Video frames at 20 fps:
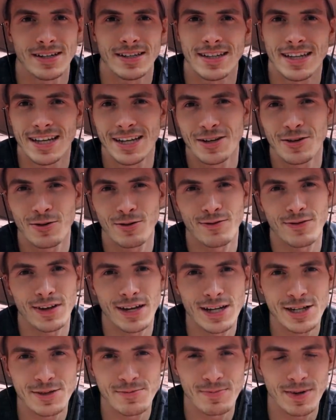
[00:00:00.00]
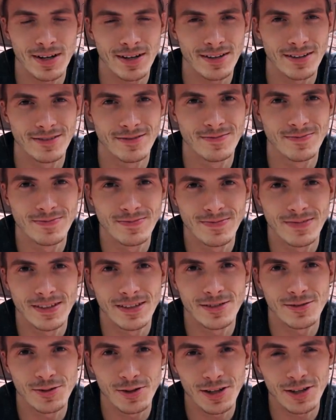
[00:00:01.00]
hit that notification bell
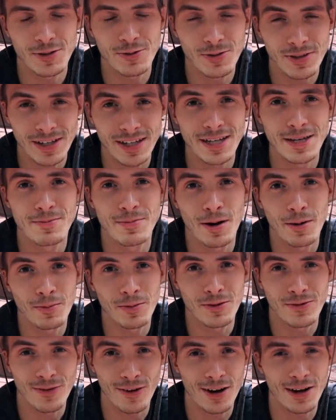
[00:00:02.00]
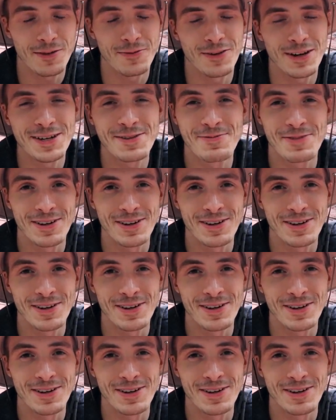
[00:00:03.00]
so that you can keep up with the Froggy Fresh